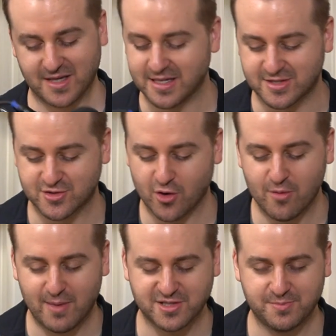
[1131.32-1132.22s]
so
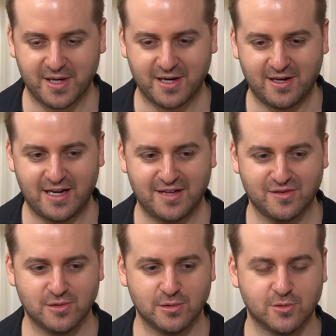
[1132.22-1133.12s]
much better
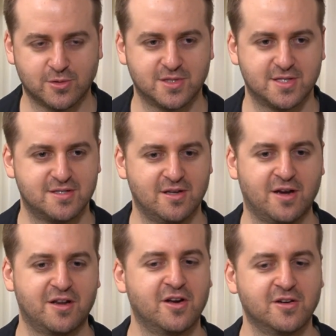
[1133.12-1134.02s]
and looks, I
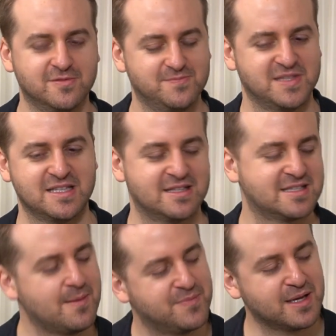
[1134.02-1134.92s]
don't know, there's
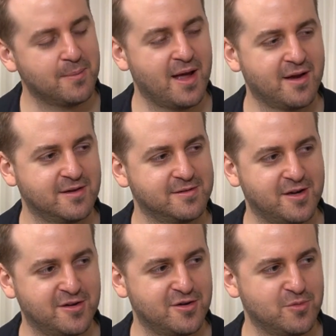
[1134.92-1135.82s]
something about it. I
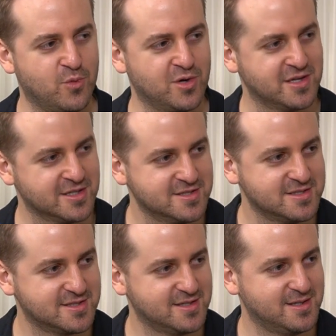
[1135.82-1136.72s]
don't know what it
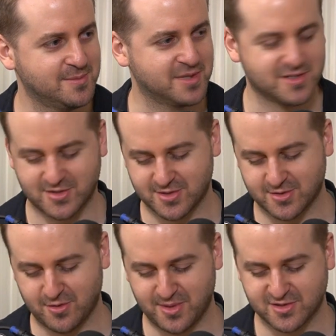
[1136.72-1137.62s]
is, but it's just
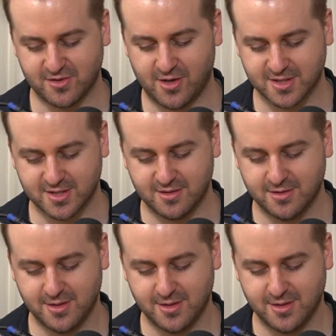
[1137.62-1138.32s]
so much nicer.